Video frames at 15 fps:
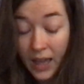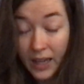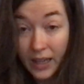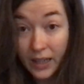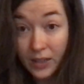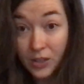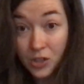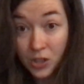
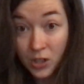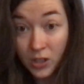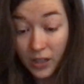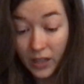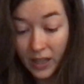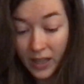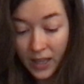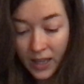Anne
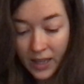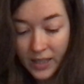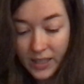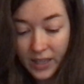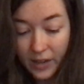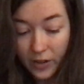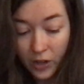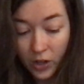Shirley
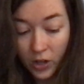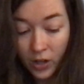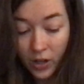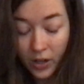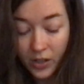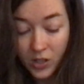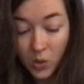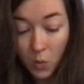dared
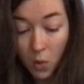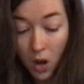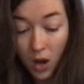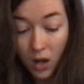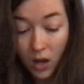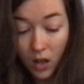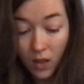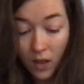her to
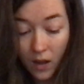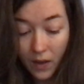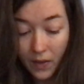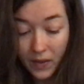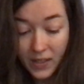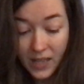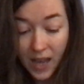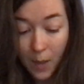walk along
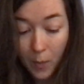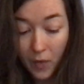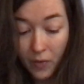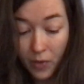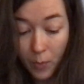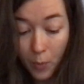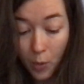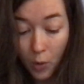the top
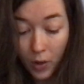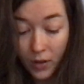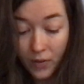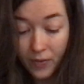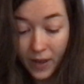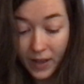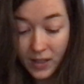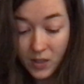of the board
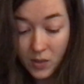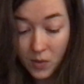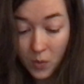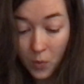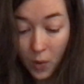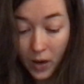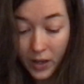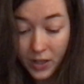fence
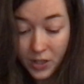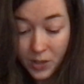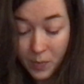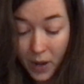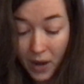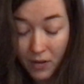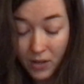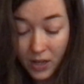which
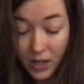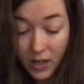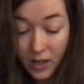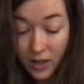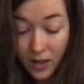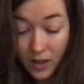bounded